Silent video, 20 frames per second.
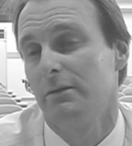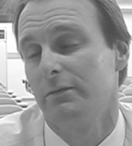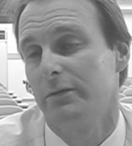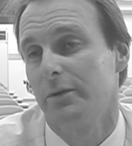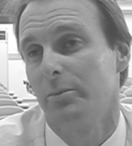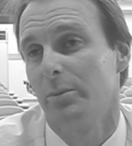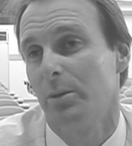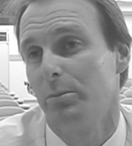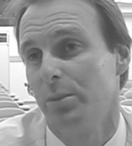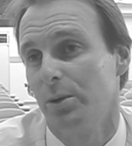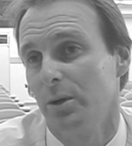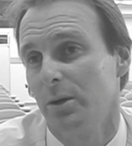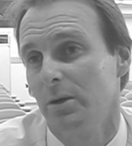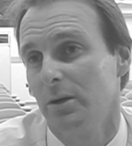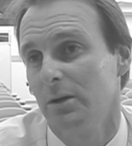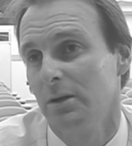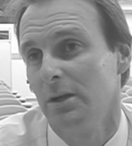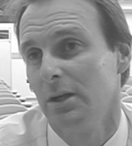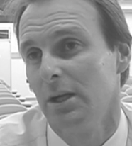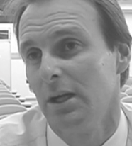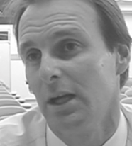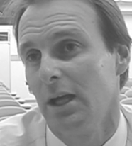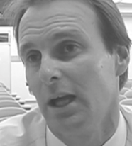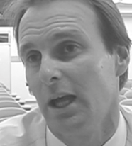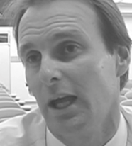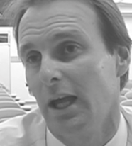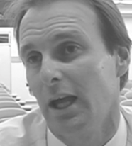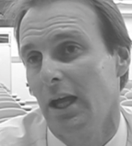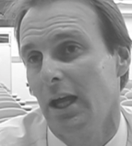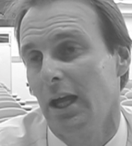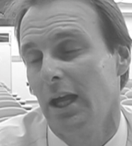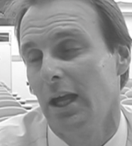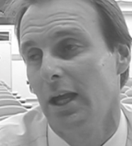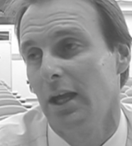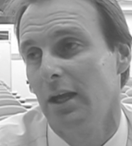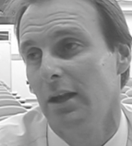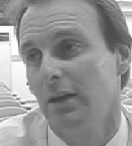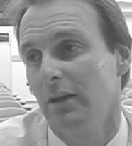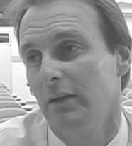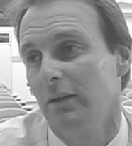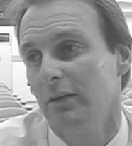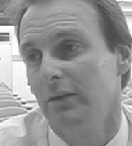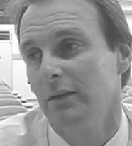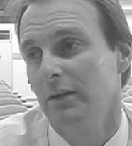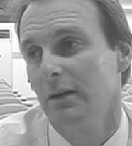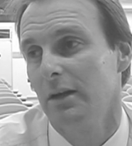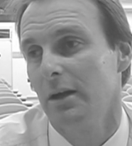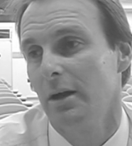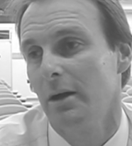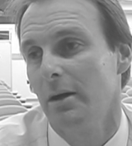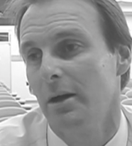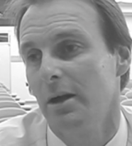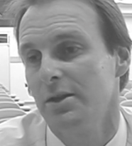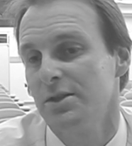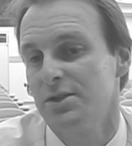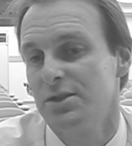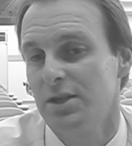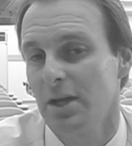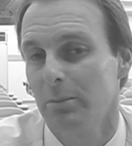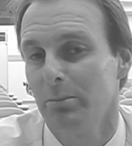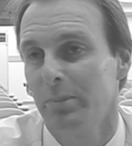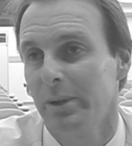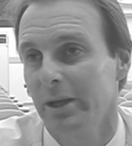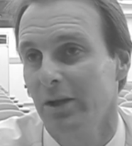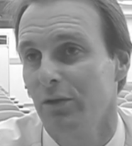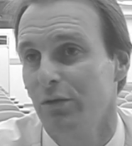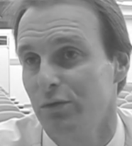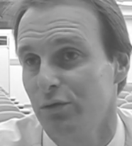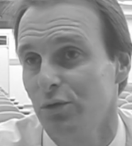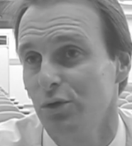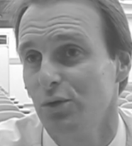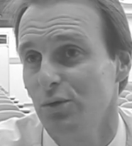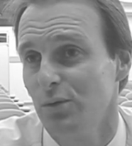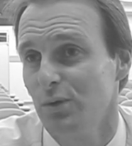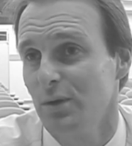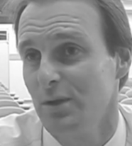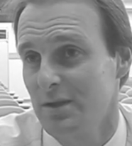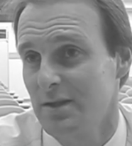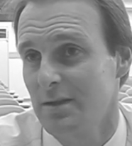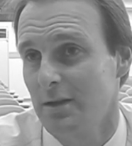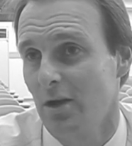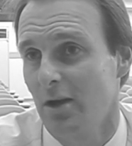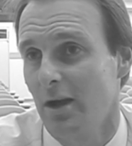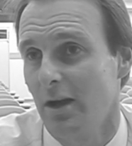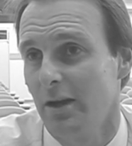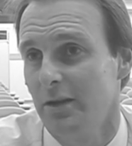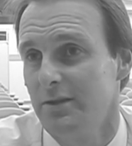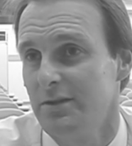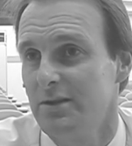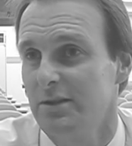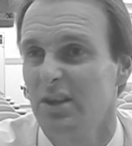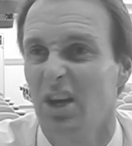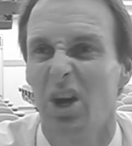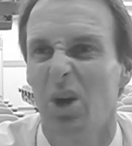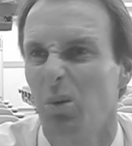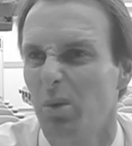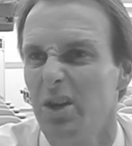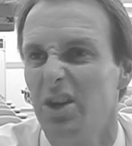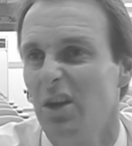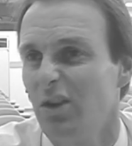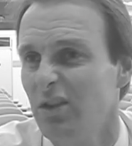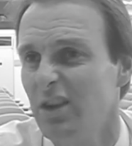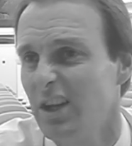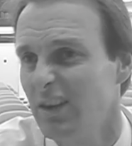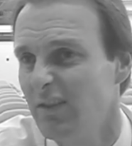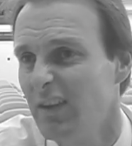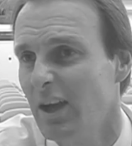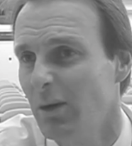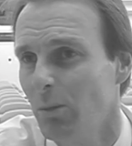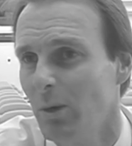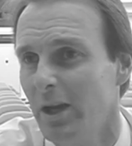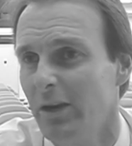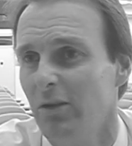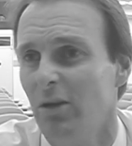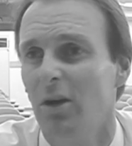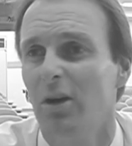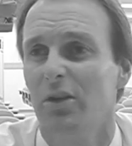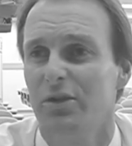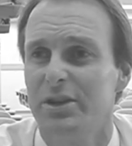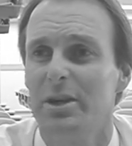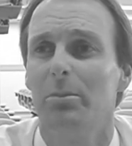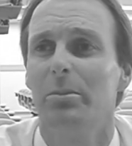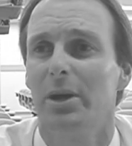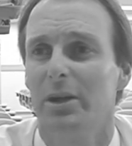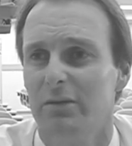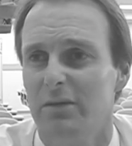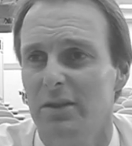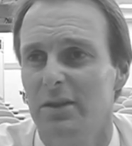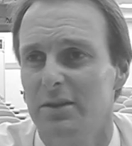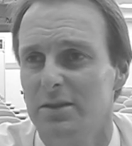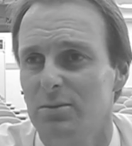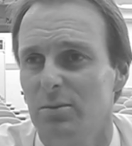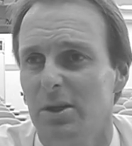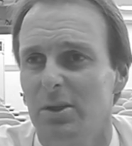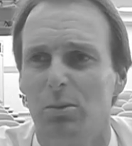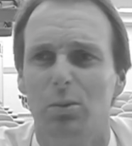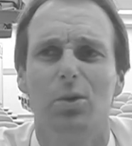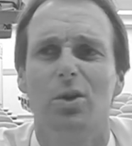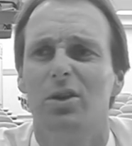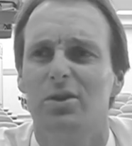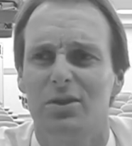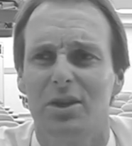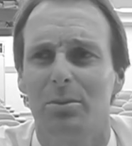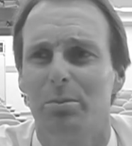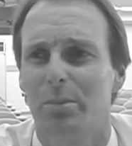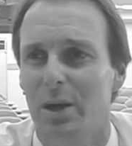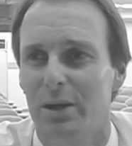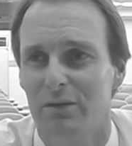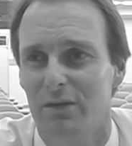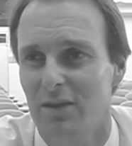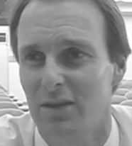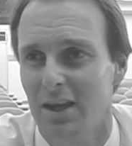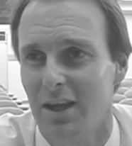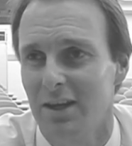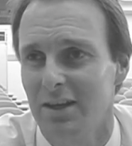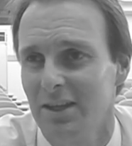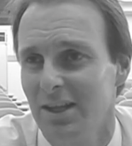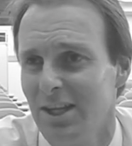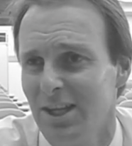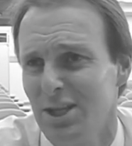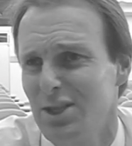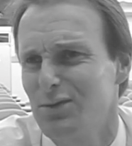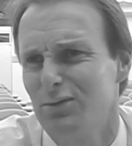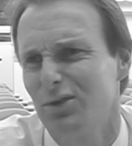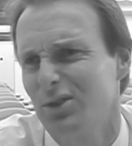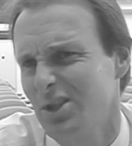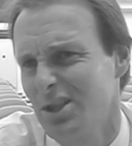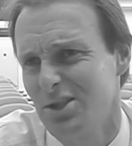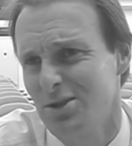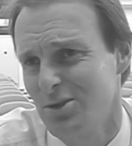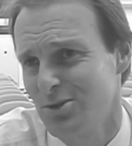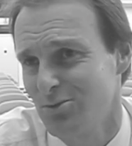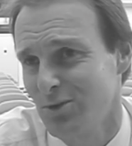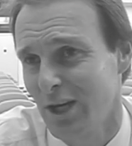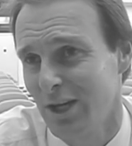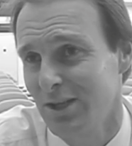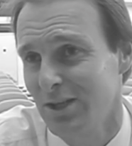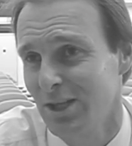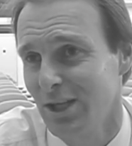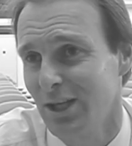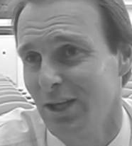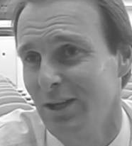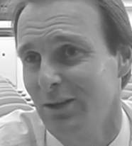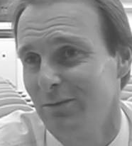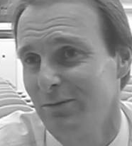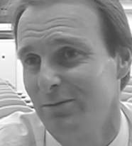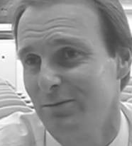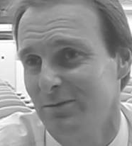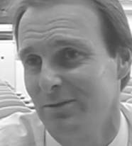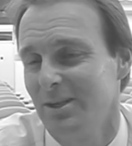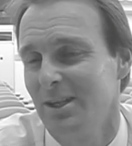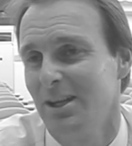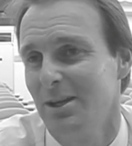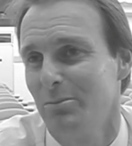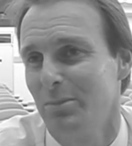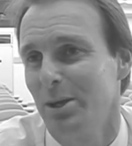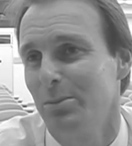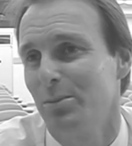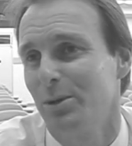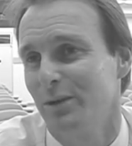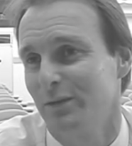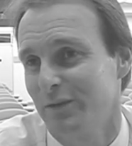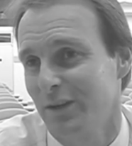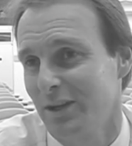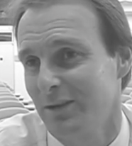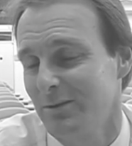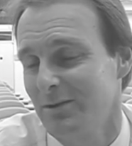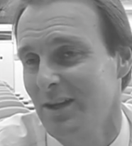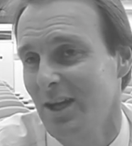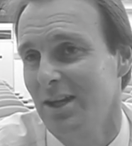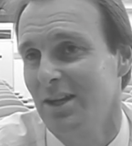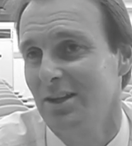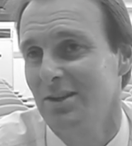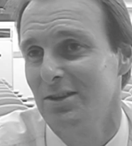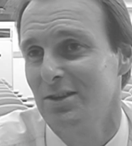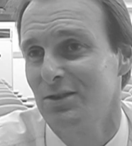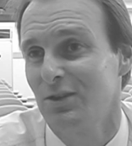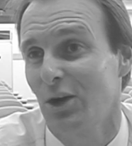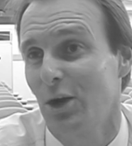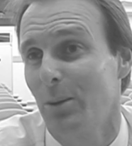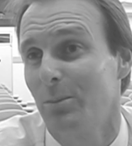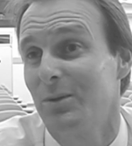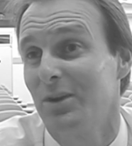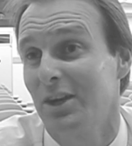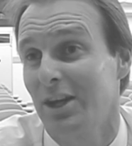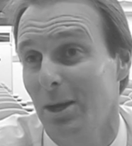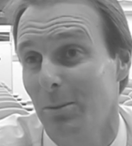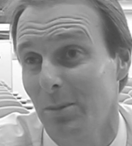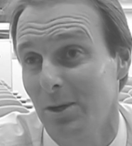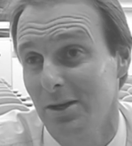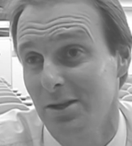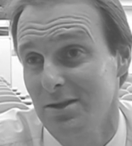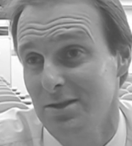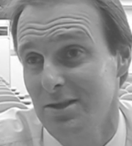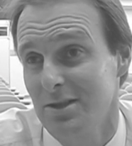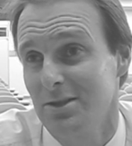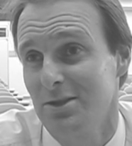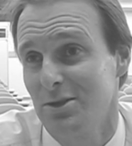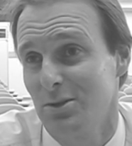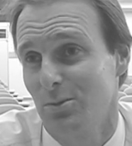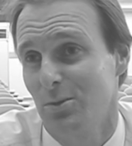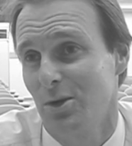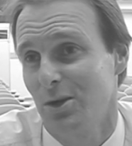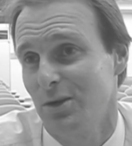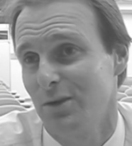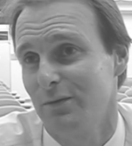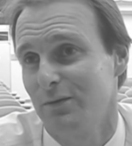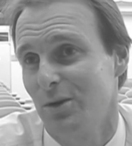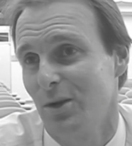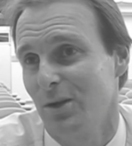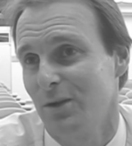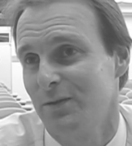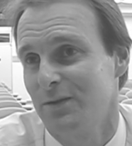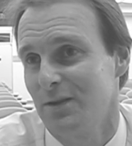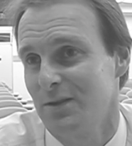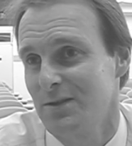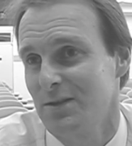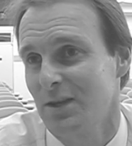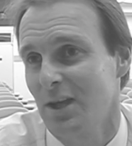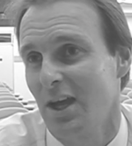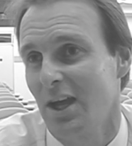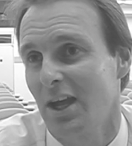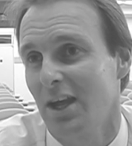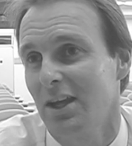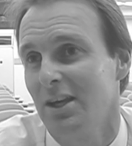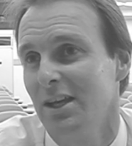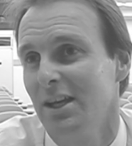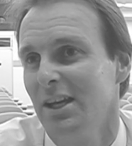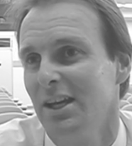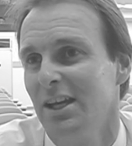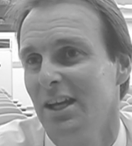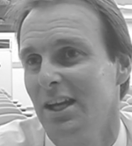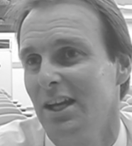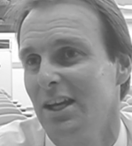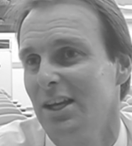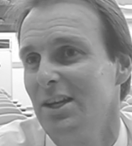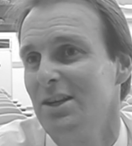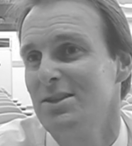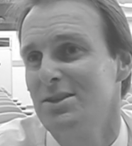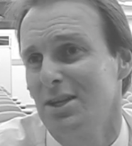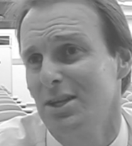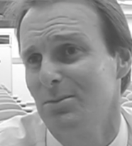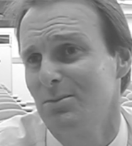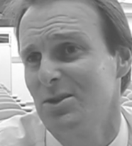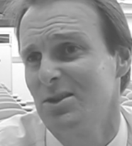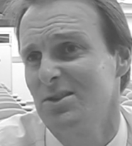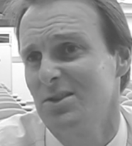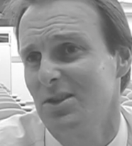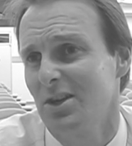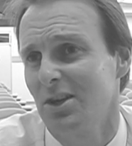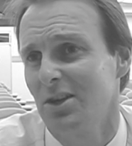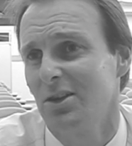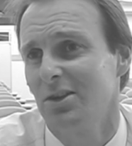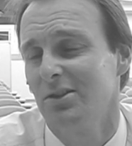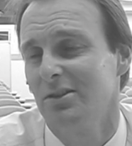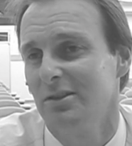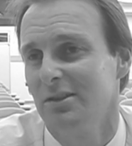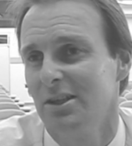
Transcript: from a book, and jumping through slides. Oh, we don't need that one. Oh, jump over this one. We'll skip over that. It's very distracting if people have taken the time to come and listen to what you've got to say, and it seems as though